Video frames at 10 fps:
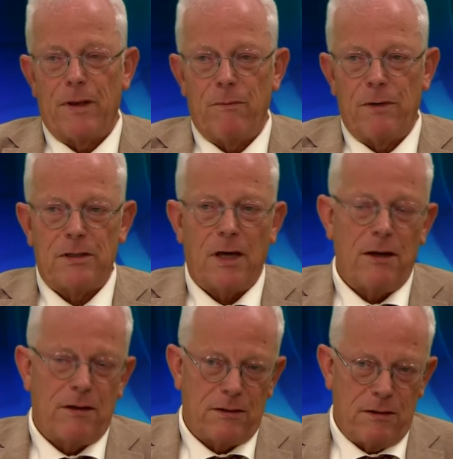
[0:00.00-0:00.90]
which
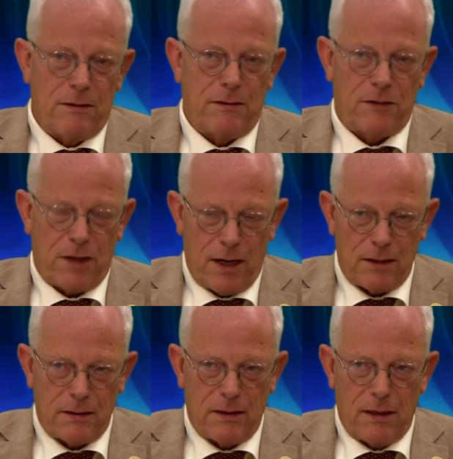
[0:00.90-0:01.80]
I
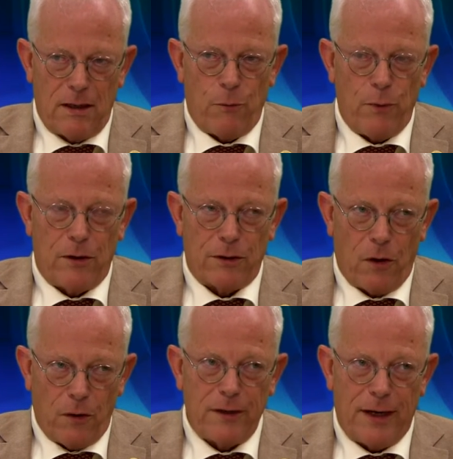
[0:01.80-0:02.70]
chaired, we got
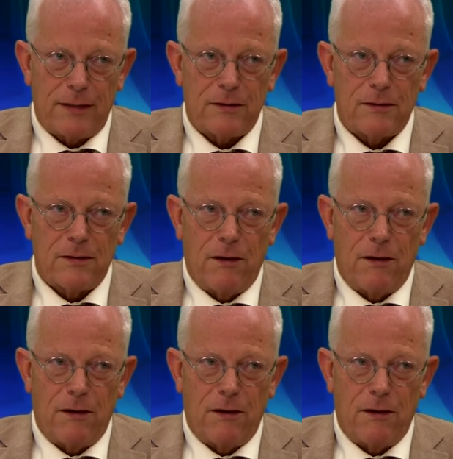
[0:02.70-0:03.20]
all the letters